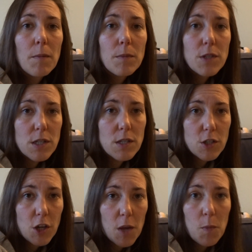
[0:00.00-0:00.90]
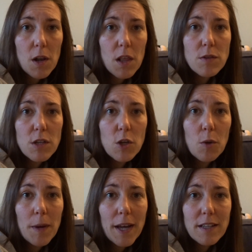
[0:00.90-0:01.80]
just chucking one of those in your
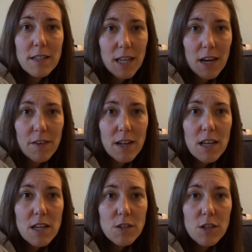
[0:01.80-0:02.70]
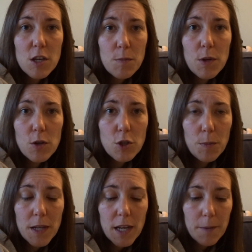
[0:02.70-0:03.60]
bag to carry so that you can put your
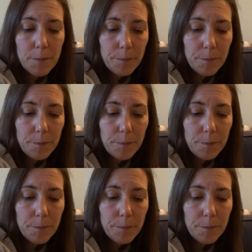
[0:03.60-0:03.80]
shopping in it.